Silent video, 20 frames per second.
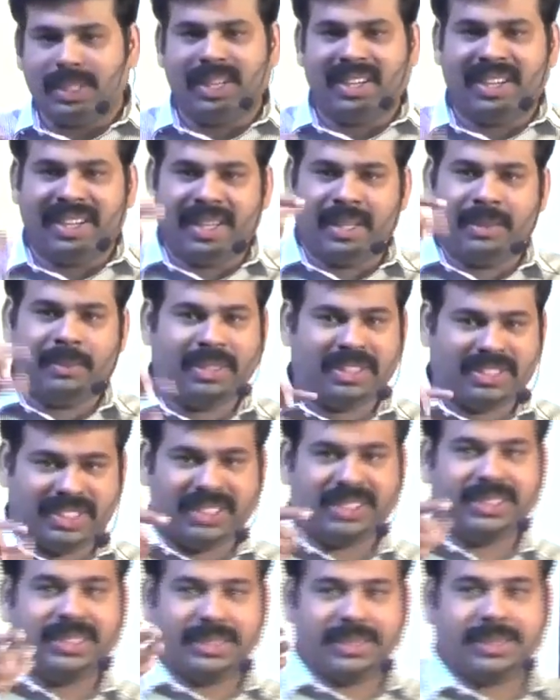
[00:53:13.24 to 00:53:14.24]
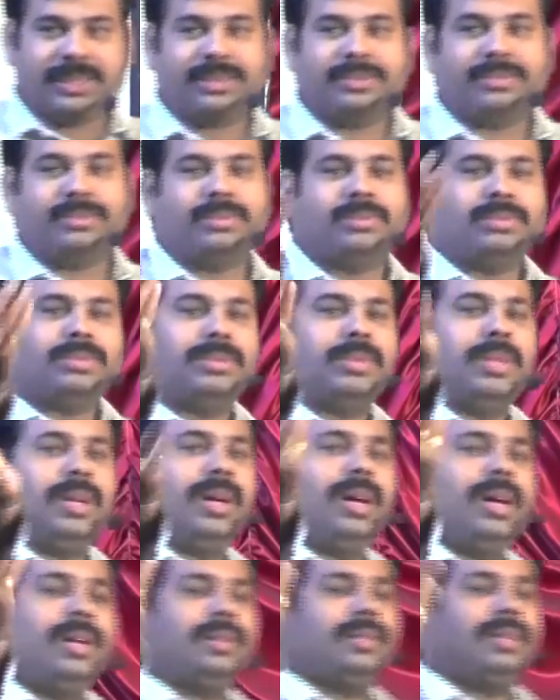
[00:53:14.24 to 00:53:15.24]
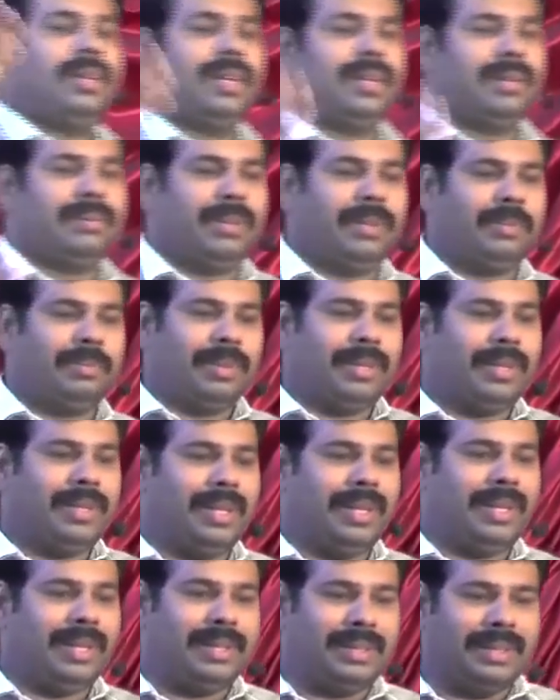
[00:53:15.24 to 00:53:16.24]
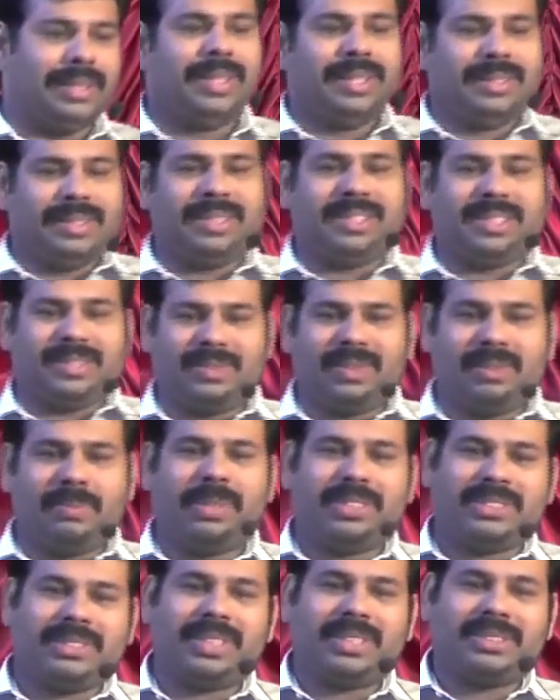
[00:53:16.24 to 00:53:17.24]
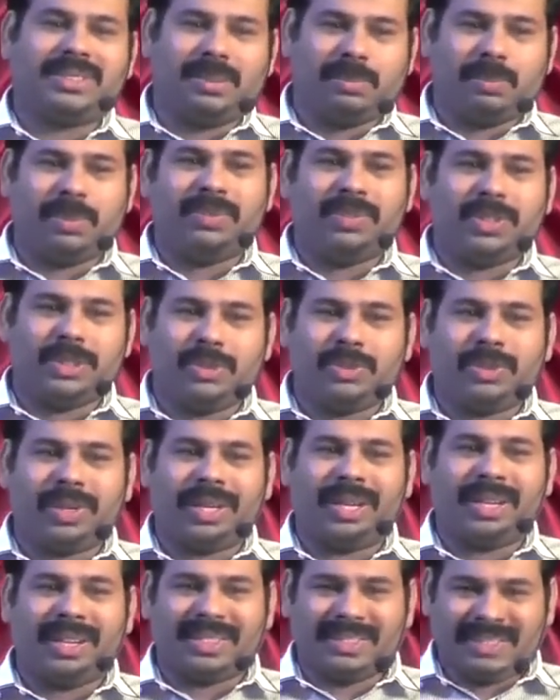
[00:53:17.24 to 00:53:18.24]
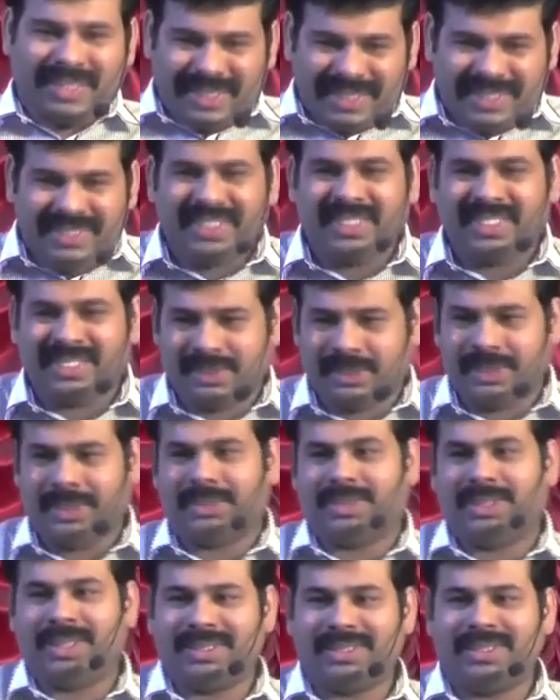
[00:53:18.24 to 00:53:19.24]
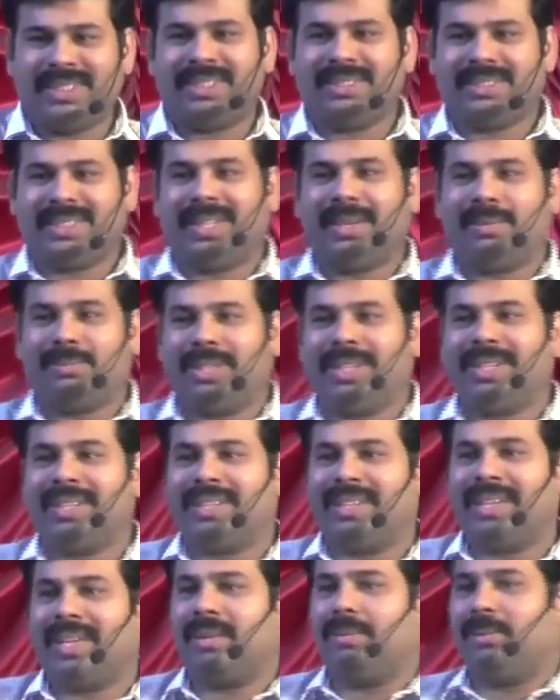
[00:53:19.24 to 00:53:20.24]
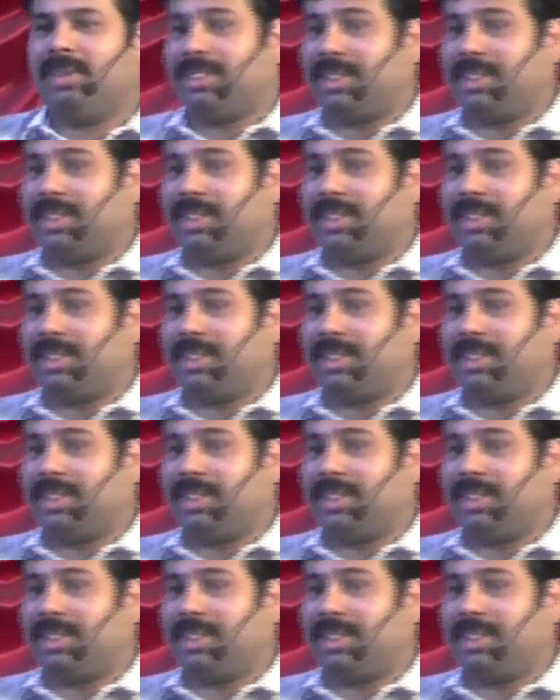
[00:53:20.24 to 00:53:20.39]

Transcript: dynamic changes. Are you getting my point or not? This is one best example which you can understand in this stage. That is the reason I am taking dynamic